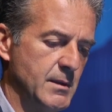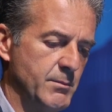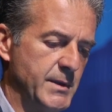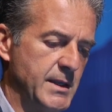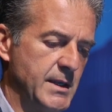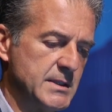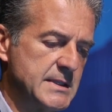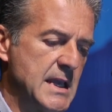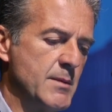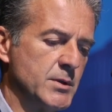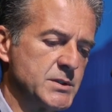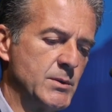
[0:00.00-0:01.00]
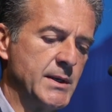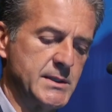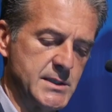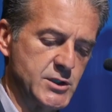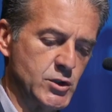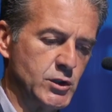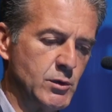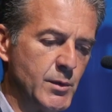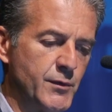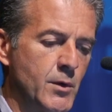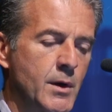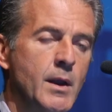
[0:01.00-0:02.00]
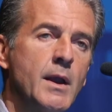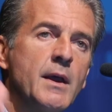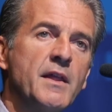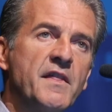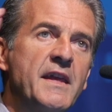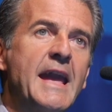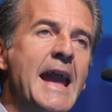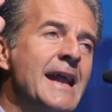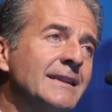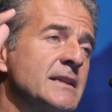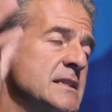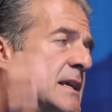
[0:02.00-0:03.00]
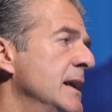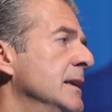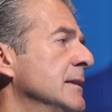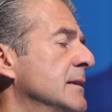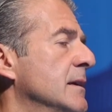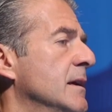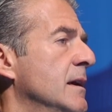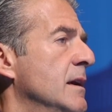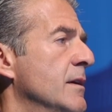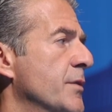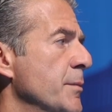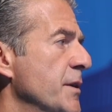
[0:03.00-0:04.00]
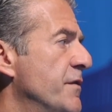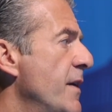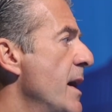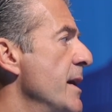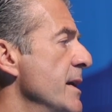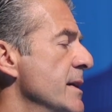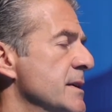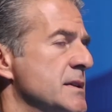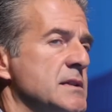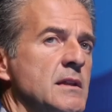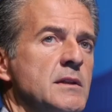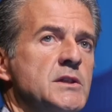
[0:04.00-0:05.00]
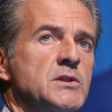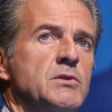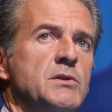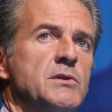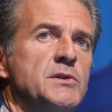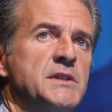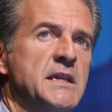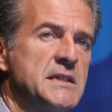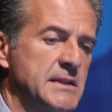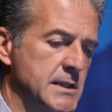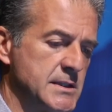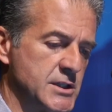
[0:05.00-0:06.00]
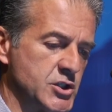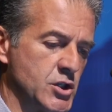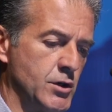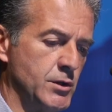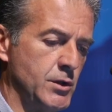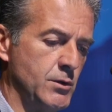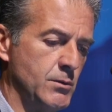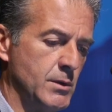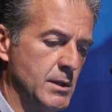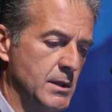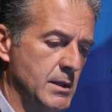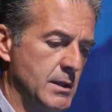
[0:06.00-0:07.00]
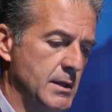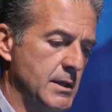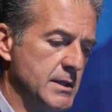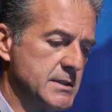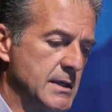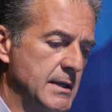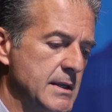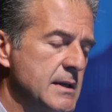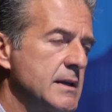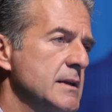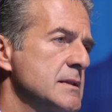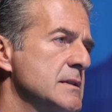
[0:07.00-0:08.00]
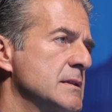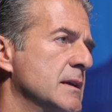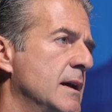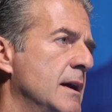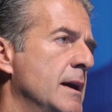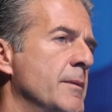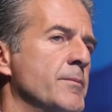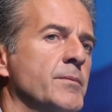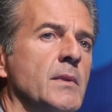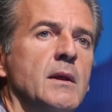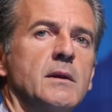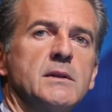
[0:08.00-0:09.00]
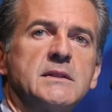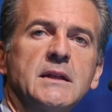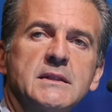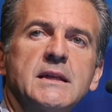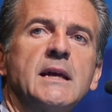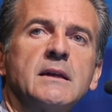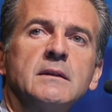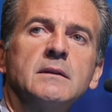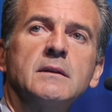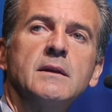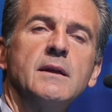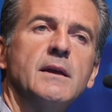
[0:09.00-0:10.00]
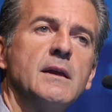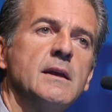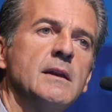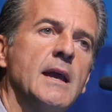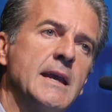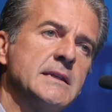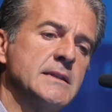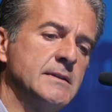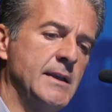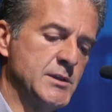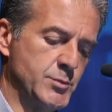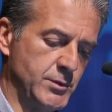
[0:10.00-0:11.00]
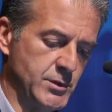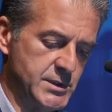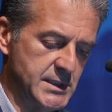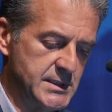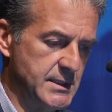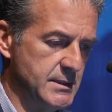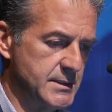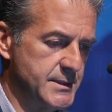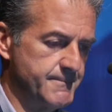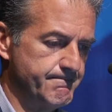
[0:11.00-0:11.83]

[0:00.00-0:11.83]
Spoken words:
But here's K+1, as I showed you before. The end result from the variants in these two new genes that I just showed you is an increased cell cycle in ACTH-producing cells.